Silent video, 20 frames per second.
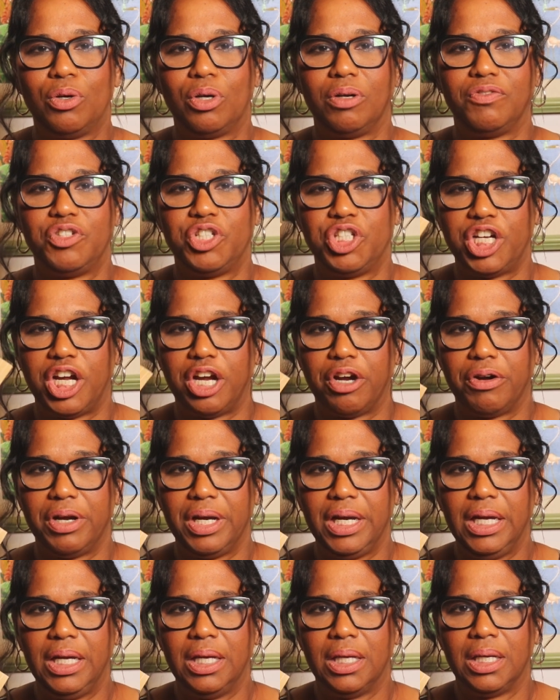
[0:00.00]
note of
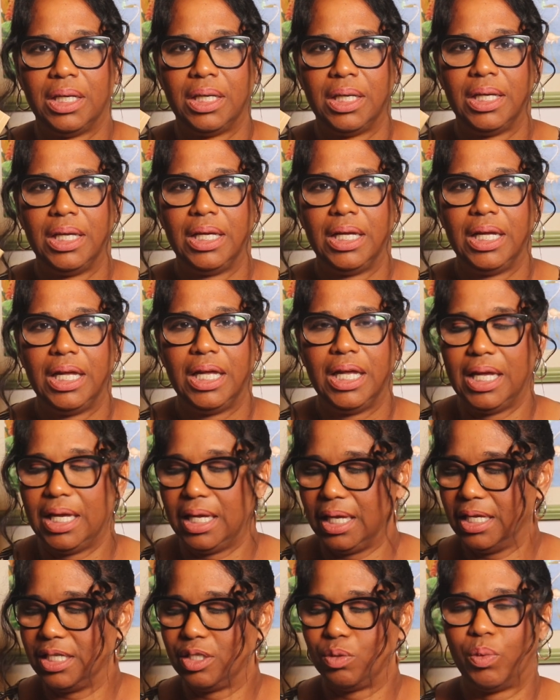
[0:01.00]
cherry
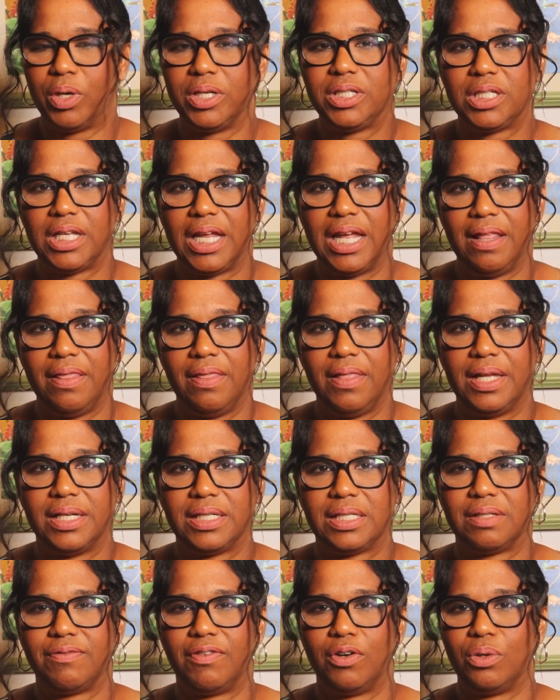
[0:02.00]
is what's in
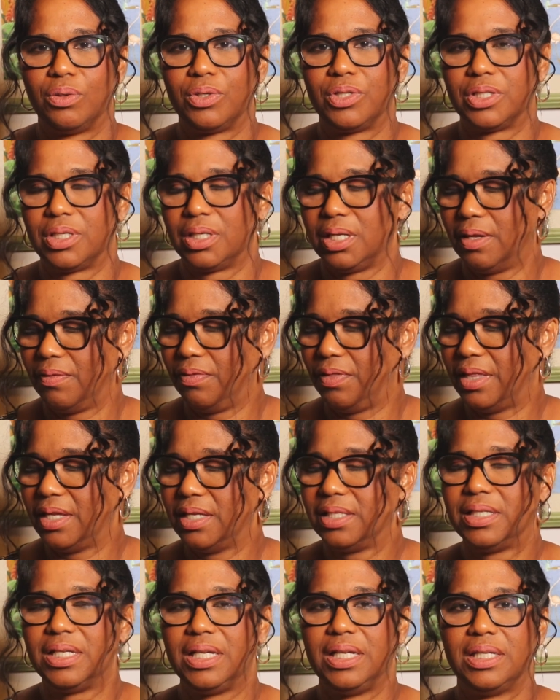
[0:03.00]
this, folks.
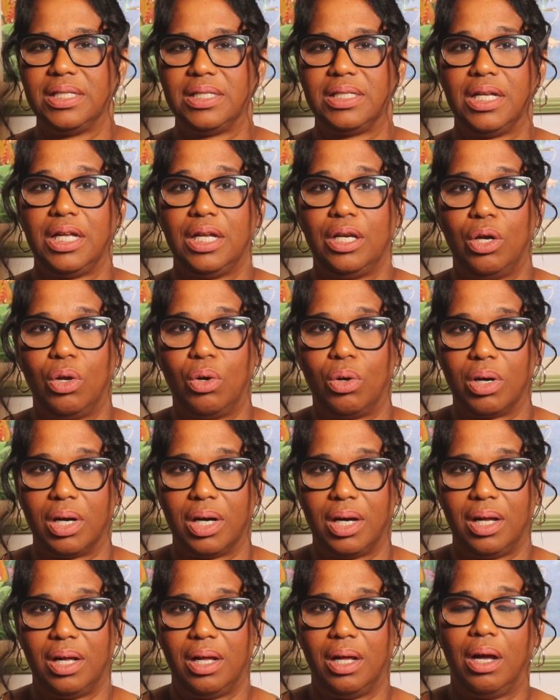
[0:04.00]
This is
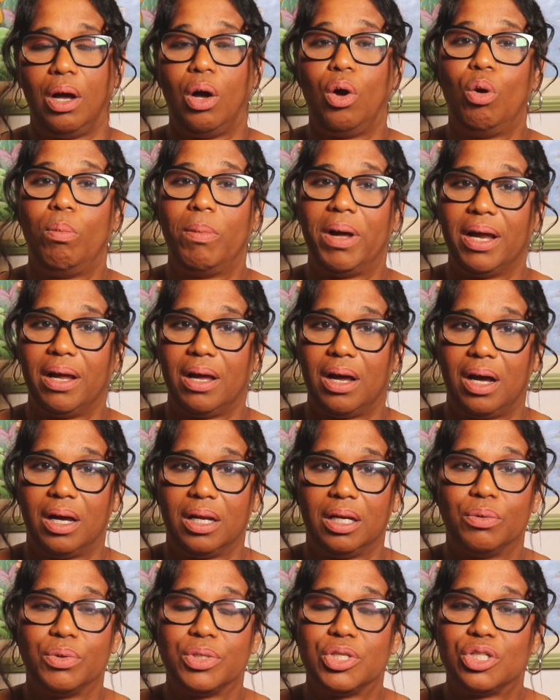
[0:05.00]
Aora. Oh my
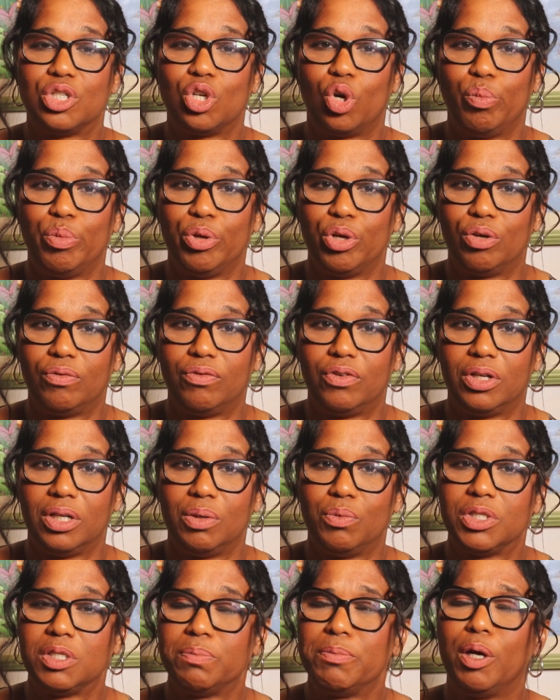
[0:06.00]
God, it was so beautiful.
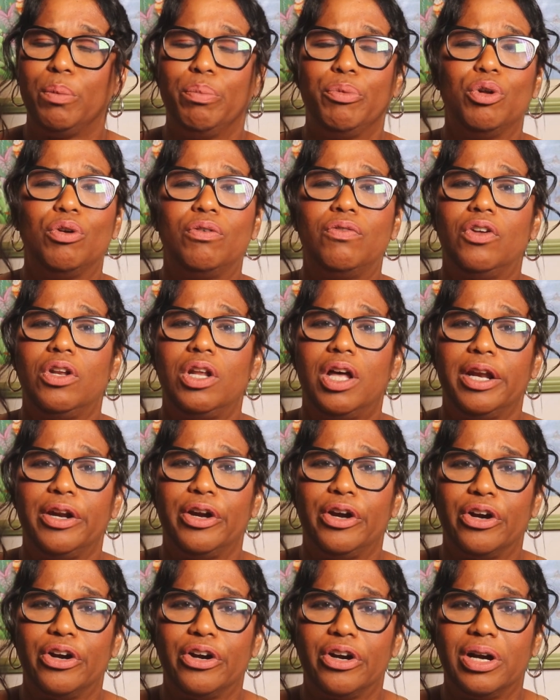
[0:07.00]
It smelled beautiful
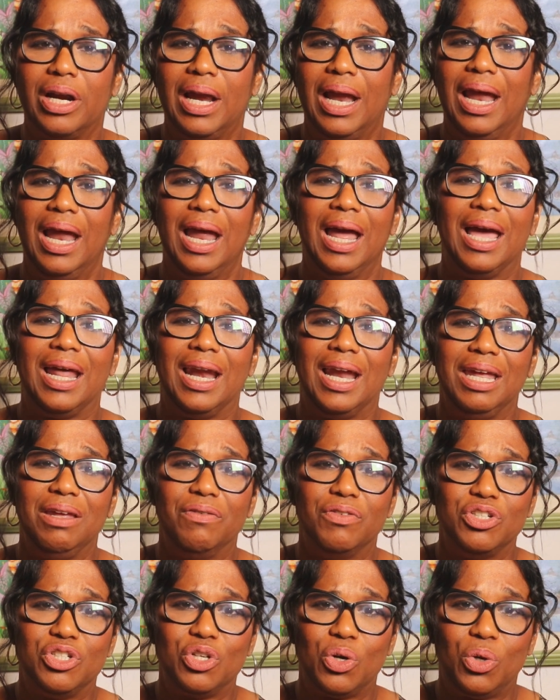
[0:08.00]
on her, and I
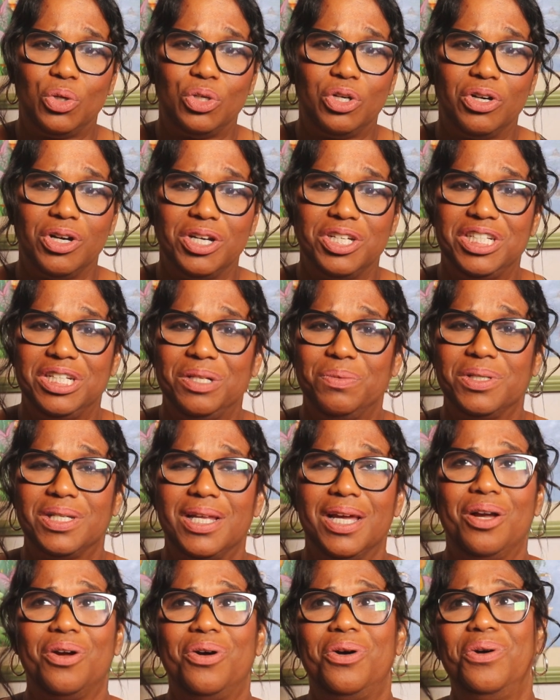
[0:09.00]
even told her, and she
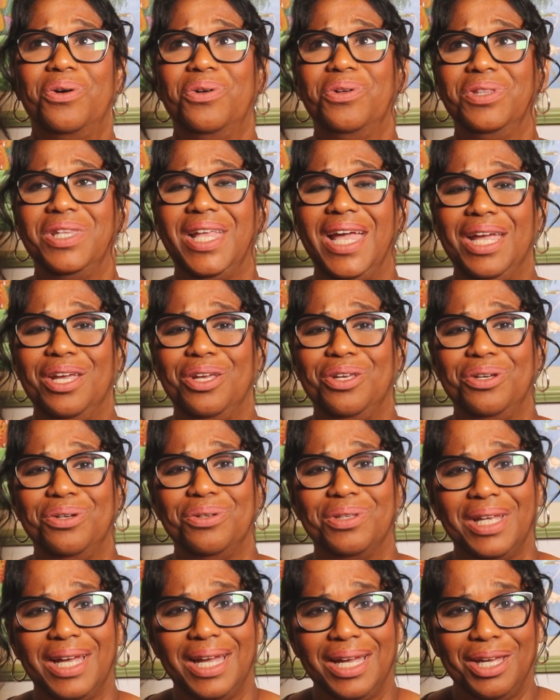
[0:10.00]
was like, oh, thank
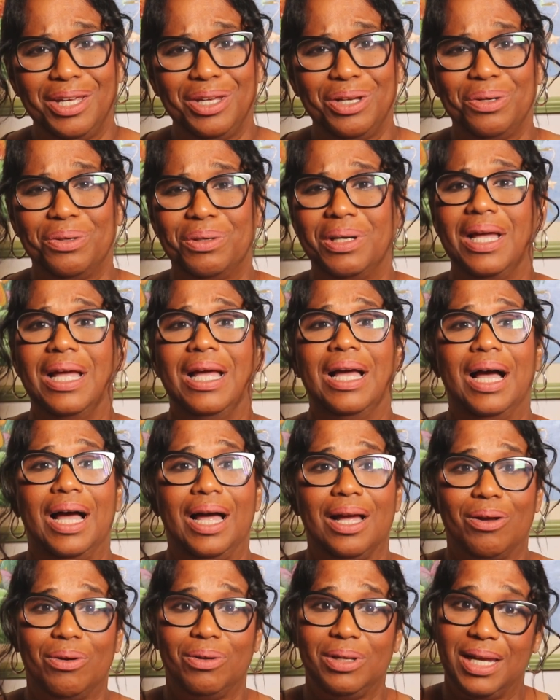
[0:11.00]
you, thank you.
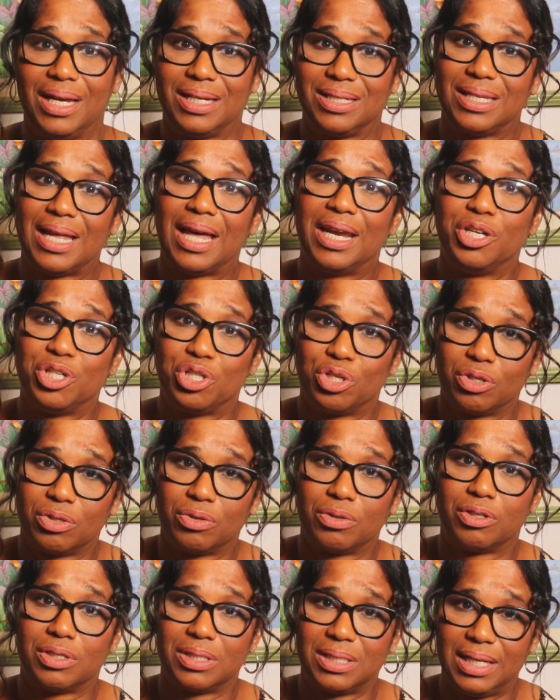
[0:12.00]
I go, yes, that is
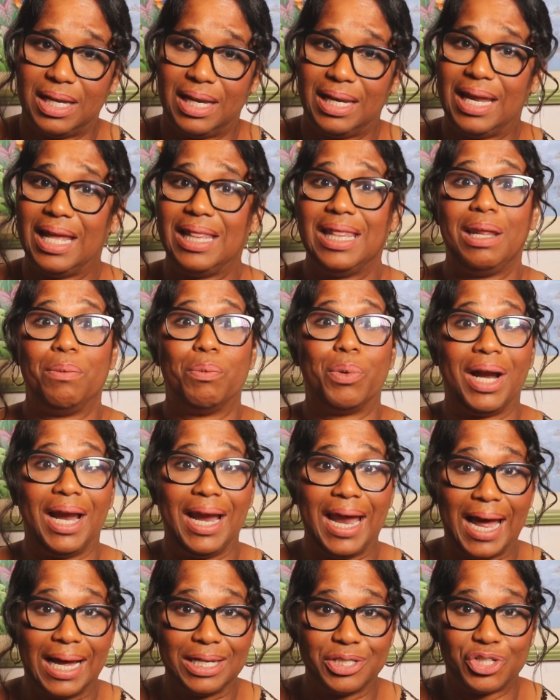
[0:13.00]
your scent. And then when
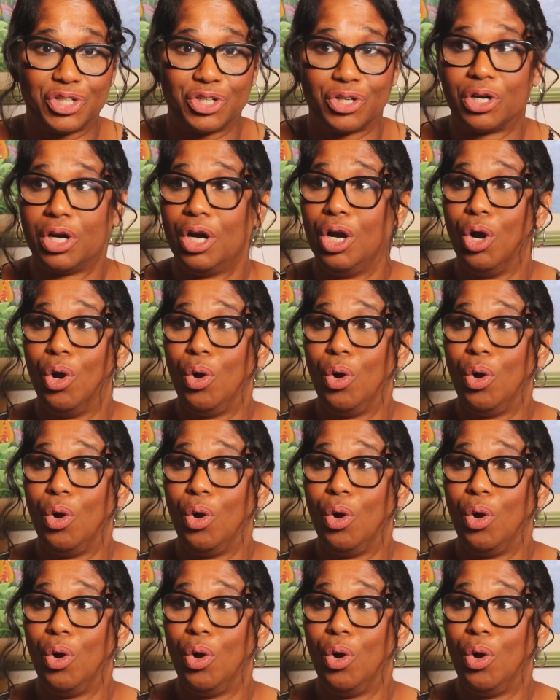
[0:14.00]
I asked her,